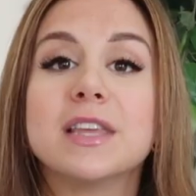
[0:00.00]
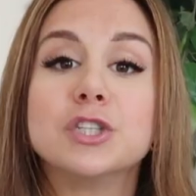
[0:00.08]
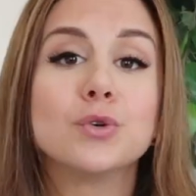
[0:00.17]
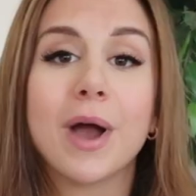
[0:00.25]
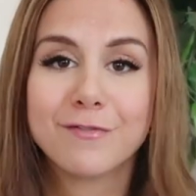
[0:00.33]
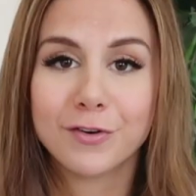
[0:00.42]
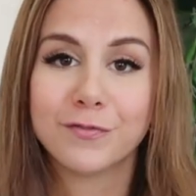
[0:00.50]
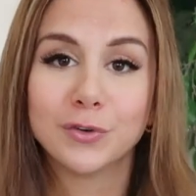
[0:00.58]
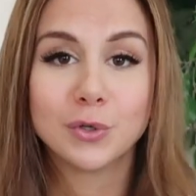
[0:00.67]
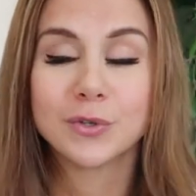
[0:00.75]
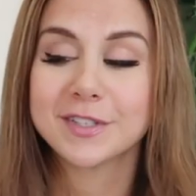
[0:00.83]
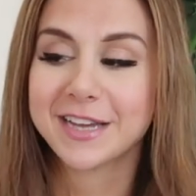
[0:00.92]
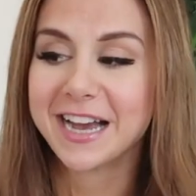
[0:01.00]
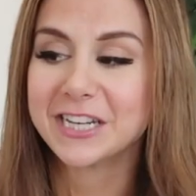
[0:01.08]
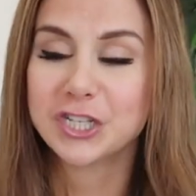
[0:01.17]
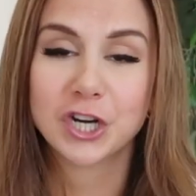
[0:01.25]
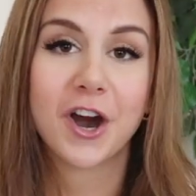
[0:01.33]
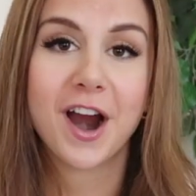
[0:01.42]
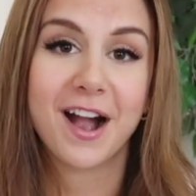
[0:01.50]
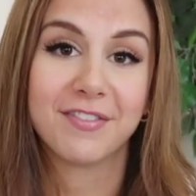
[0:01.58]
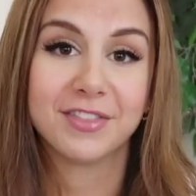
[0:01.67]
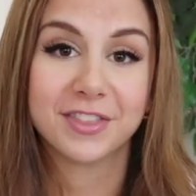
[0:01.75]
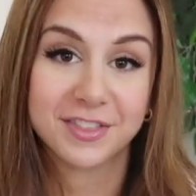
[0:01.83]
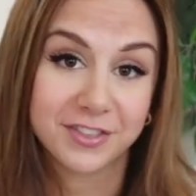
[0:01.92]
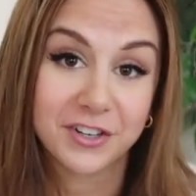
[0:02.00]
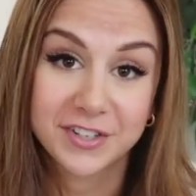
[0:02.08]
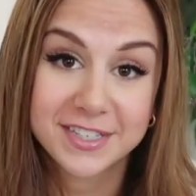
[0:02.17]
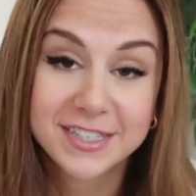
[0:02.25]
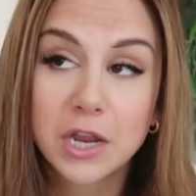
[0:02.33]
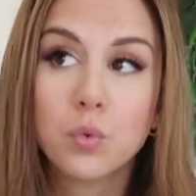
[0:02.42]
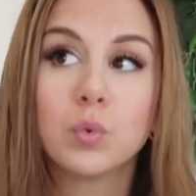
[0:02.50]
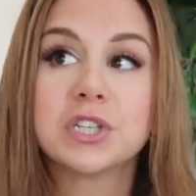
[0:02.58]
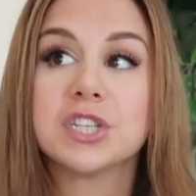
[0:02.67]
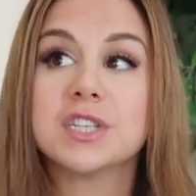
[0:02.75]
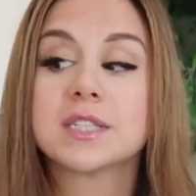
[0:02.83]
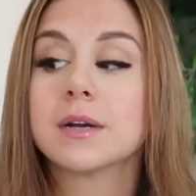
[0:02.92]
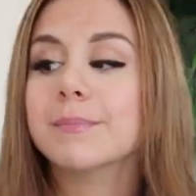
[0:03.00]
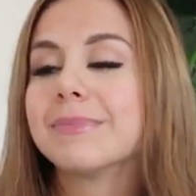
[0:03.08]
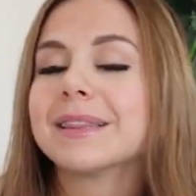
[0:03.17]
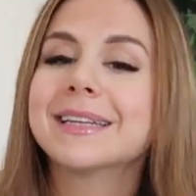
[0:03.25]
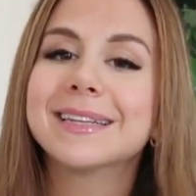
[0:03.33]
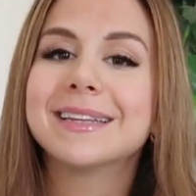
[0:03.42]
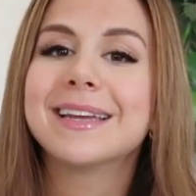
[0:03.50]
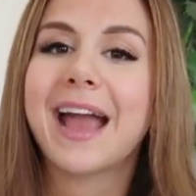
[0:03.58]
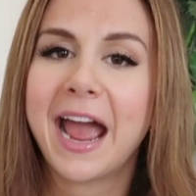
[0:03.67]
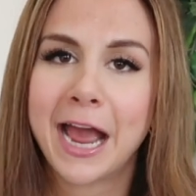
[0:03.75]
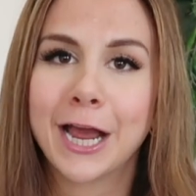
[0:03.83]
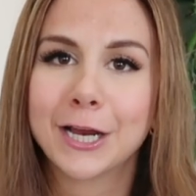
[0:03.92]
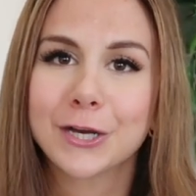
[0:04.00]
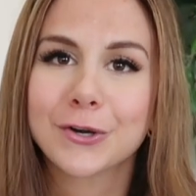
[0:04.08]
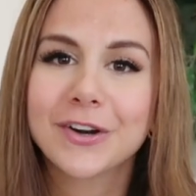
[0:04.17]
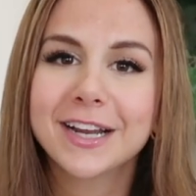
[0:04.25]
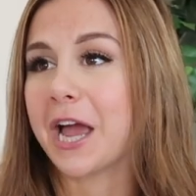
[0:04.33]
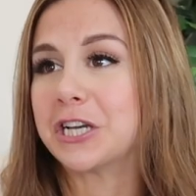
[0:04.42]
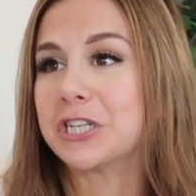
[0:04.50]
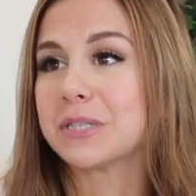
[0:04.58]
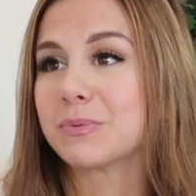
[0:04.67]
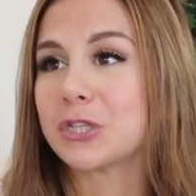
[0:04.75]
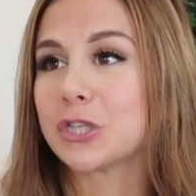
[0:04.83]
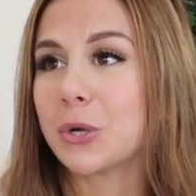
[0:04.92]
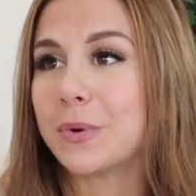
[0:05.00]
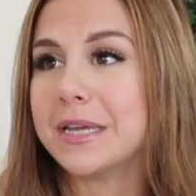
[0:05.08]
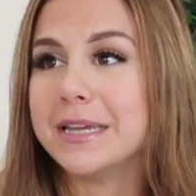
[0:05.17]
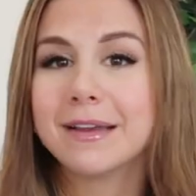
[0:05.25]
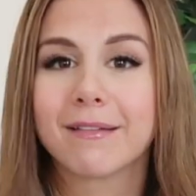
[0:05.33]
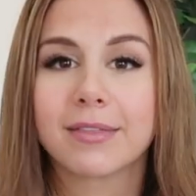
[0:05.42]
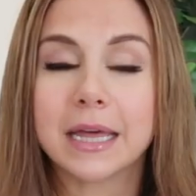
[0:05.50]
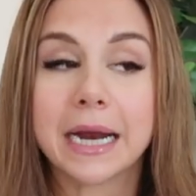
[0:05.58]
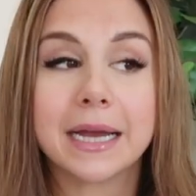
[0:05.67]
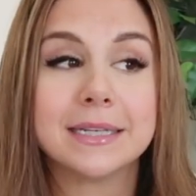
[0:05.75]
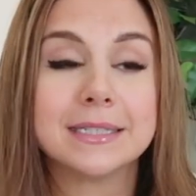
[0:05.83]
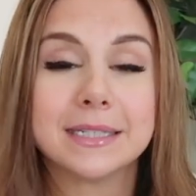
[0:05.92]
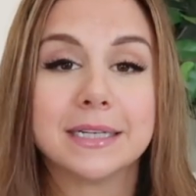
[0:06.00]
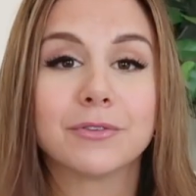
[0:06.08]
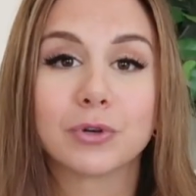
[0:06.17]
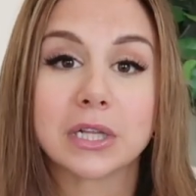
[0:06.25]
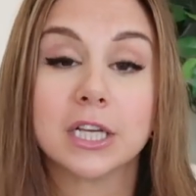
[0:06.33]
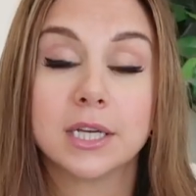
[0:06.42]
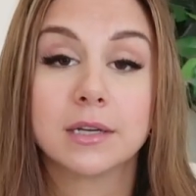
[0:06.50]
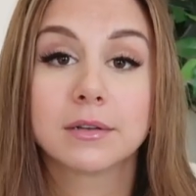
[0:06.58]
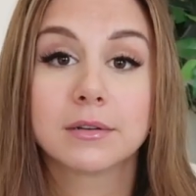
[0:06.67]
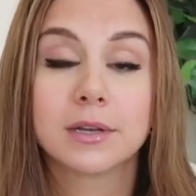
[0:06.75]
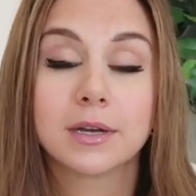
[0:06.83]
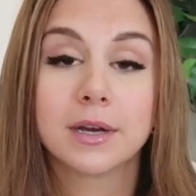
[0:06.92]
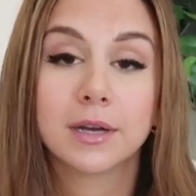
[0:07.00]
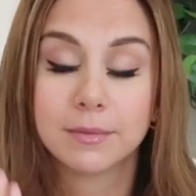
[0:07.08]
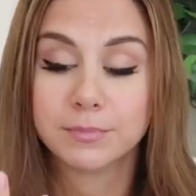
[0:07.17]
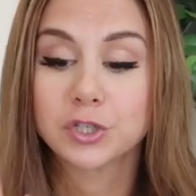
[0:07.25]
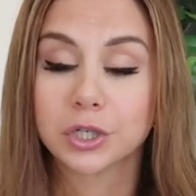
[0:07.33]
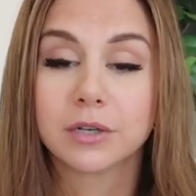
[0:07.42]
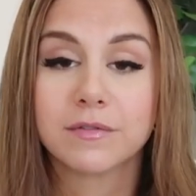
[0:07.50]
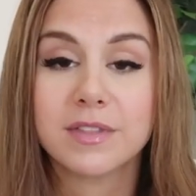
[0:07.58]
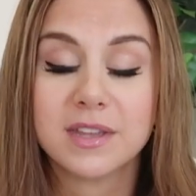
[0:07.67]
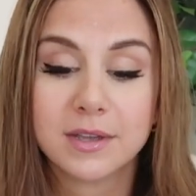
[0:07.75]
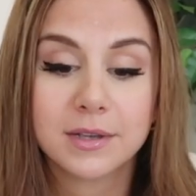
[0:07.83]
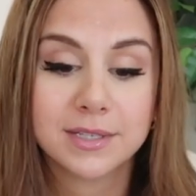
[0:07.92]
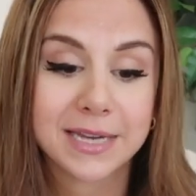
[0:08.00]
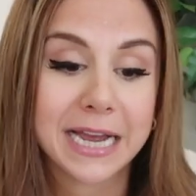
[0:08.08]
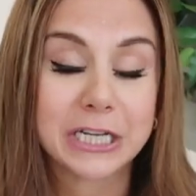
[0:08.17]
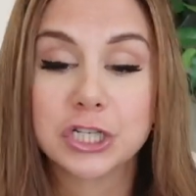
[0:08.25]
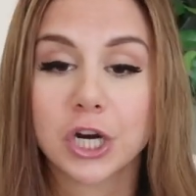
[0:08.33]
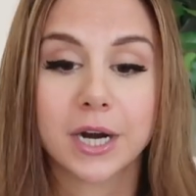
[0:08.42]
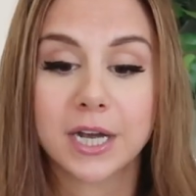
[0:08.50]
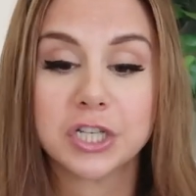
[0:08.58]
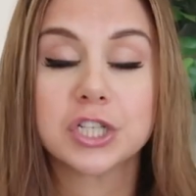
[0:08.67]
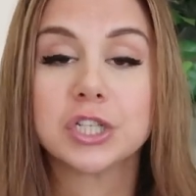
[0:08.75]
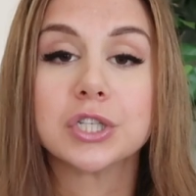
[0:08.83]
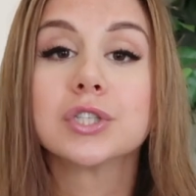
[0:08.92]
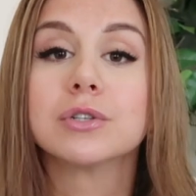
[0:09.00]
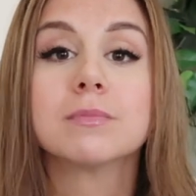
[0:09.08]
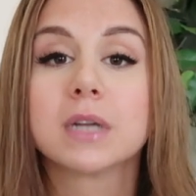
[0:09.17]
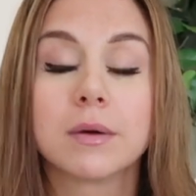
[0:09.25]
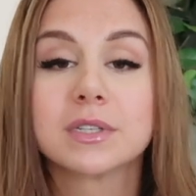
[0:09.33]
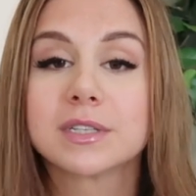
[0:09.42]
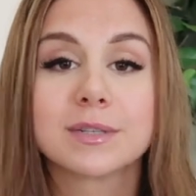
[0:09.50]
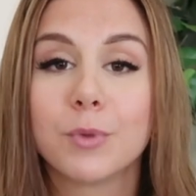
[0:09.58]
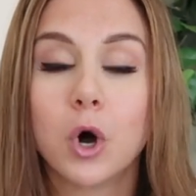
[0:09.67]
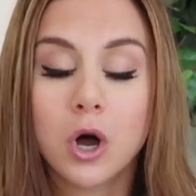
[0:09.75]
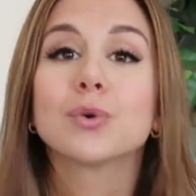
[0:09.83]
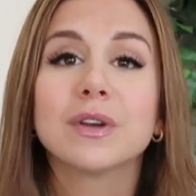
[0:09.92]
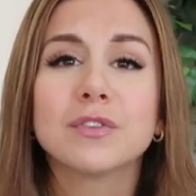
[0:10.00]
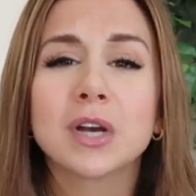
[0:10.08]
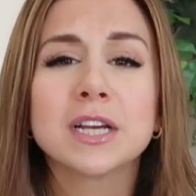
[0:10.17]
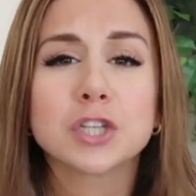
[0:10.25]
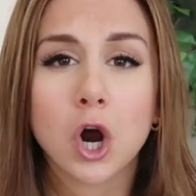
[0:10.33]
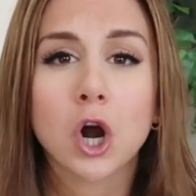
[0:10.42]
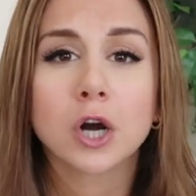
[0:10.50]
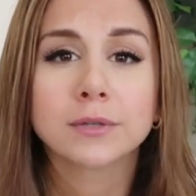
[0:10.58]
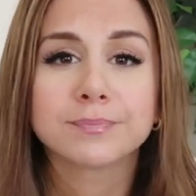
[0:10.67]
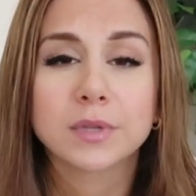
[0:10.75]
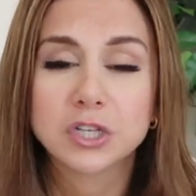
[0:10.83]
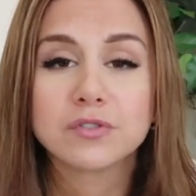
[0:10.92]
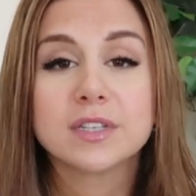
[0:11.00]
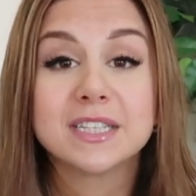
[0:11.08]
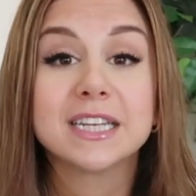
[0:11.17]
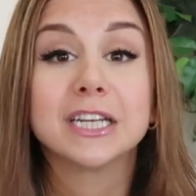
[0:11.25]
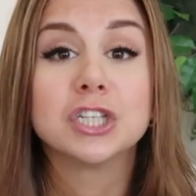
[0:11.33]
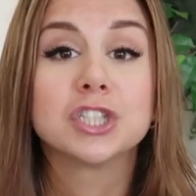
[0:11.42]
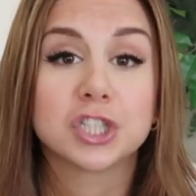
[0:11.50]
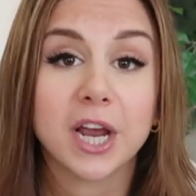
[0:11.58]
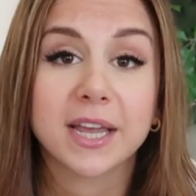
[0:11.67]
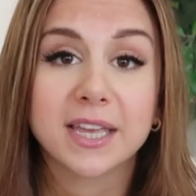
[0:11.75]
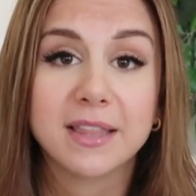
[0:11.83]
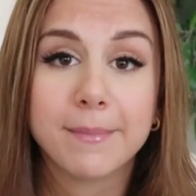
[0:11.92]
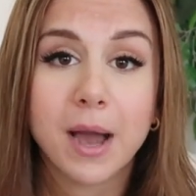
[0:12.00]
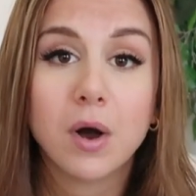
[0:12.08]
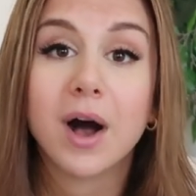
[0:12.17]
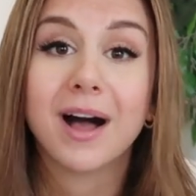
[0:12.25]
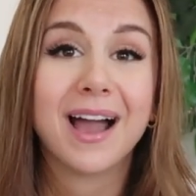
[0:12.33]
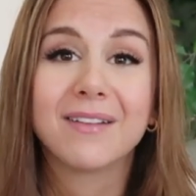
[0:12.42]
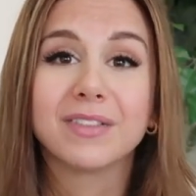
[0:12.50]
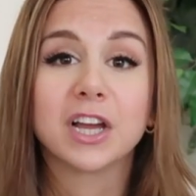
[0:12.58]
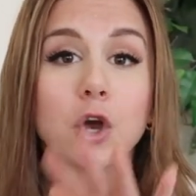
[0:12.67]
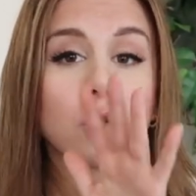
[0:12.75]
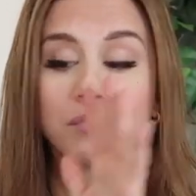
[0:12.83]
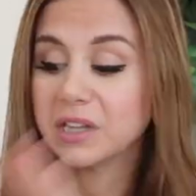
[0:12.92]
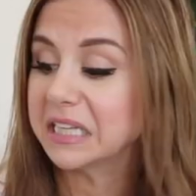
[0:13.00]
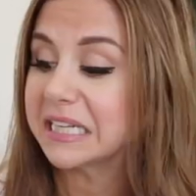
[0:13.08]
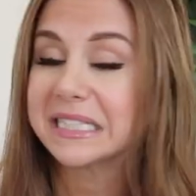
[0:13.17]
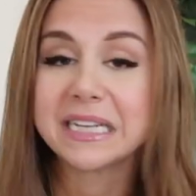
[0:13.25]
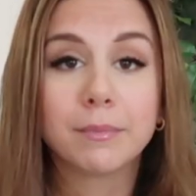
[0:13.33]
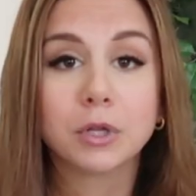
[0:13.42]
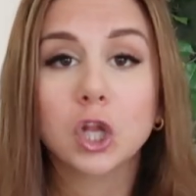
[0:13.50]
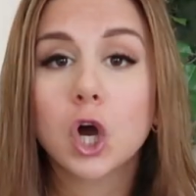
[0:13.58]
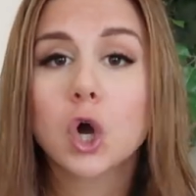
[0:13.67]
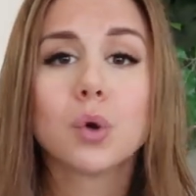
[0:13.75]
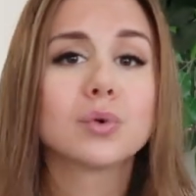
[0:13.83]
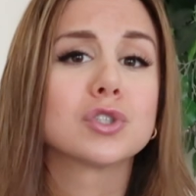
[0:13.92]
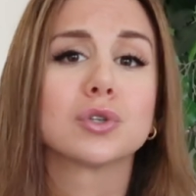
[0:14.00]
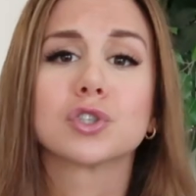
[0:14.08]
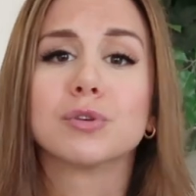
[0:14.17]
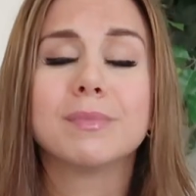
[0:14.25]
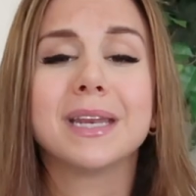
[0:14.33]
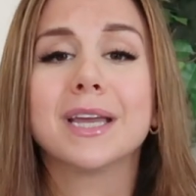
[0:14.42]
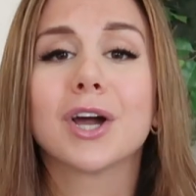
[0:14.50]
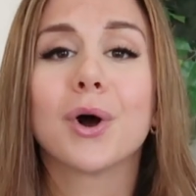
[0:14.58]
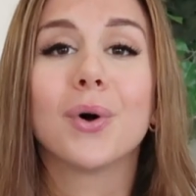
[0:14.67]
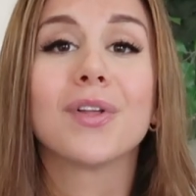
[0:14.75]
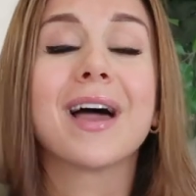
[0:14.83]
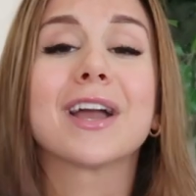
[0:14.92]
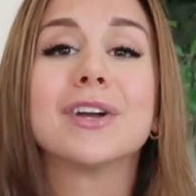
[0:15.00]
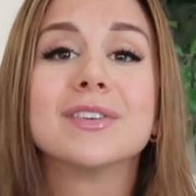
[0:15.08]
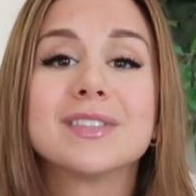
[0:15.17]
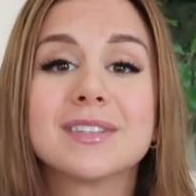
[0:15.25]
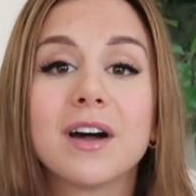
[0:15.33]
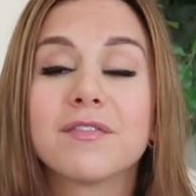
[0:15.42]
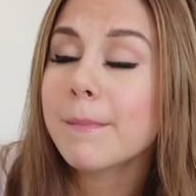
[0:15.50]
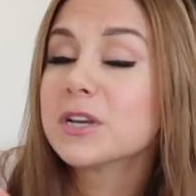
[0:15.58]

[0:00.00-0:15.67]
They do have the full size chart on their site, which is completely accurate. I just was so eager that I didn't really uh, observe the size chart. I just assumed I was a small. So if you guys are interested in checking them out, I'll have like the links down below, social media, all that good stuff.